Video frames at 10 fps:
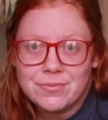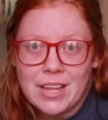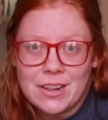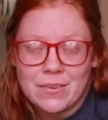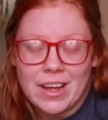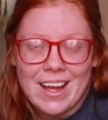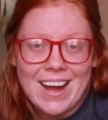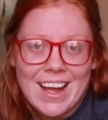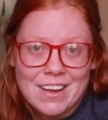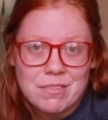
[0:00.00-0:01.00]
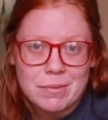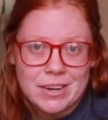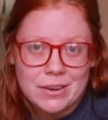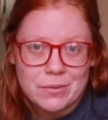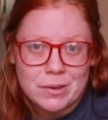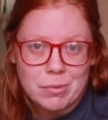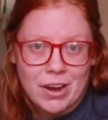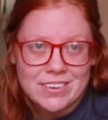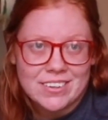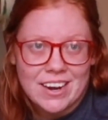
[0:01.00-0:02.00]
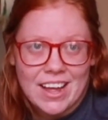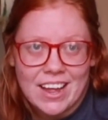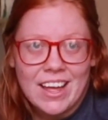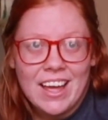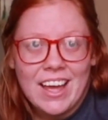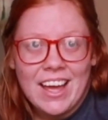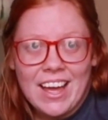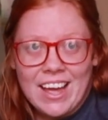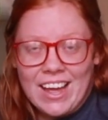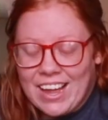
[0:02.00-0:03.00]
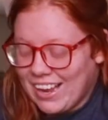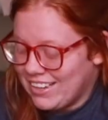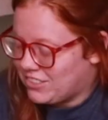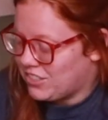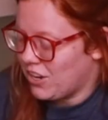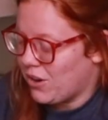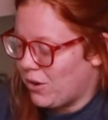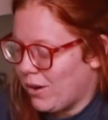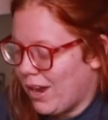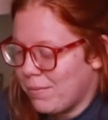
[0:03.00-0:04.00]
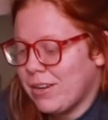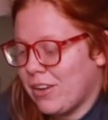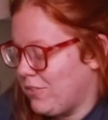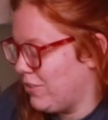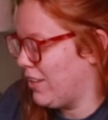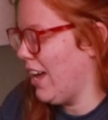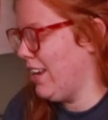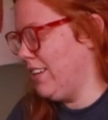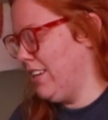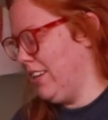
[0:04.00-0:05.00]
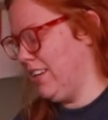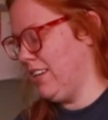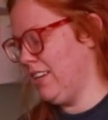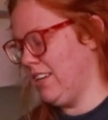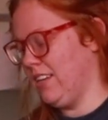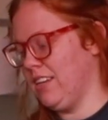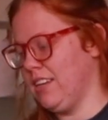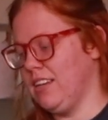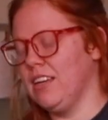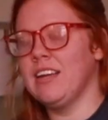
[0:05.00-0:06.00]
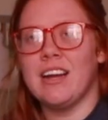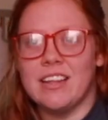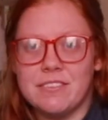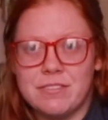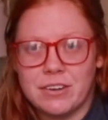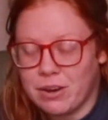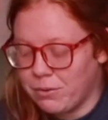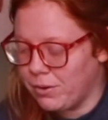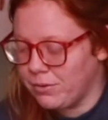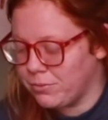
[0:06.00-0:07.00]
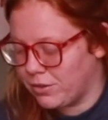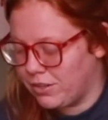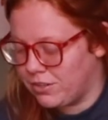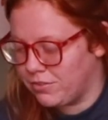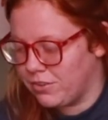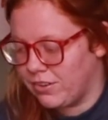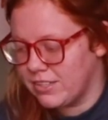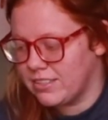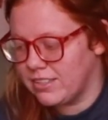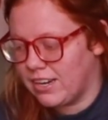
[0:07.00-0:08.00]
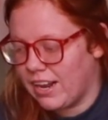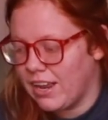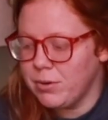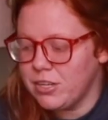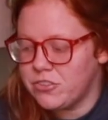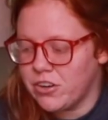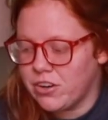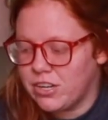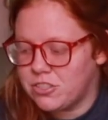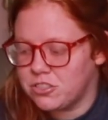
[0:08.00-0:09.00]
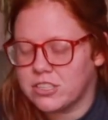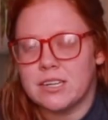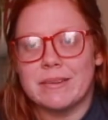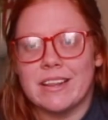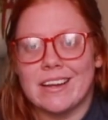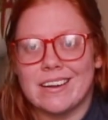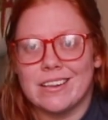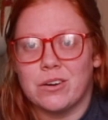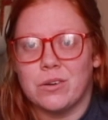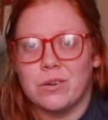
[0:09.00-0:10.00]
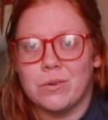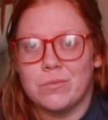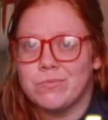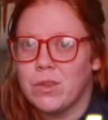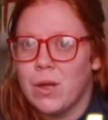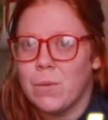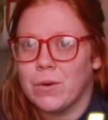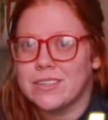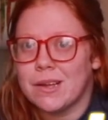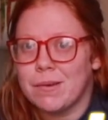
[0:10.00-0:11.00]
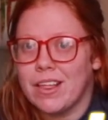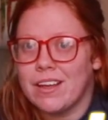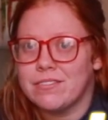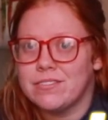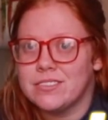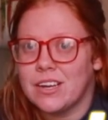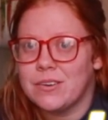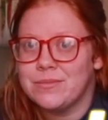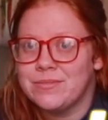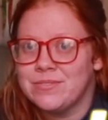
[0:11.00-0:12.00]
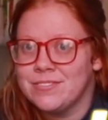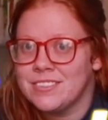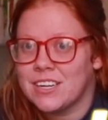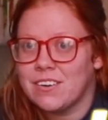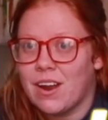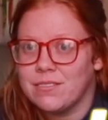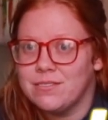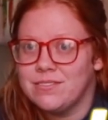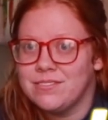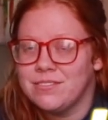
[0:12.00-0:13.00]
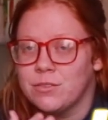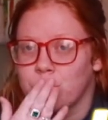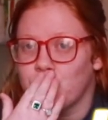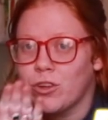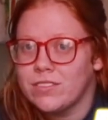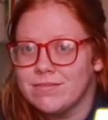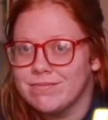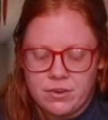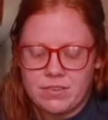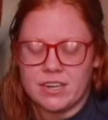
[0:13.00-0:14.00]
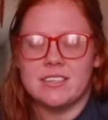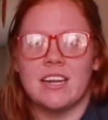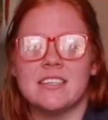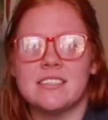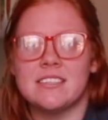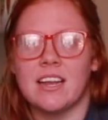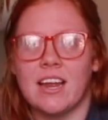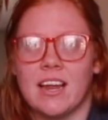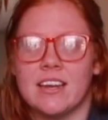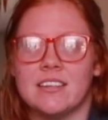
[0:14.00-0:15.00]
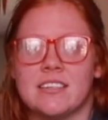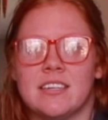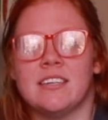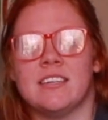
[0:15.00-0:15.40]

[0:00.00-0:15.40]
anyway, I have a meeting with a bride today, and so I'm gonna go do that and then figure out what else we're gonna do for the rest of the day. Pretty sure it's just gonna be like a little work day in my life, so stick around. We've got dance and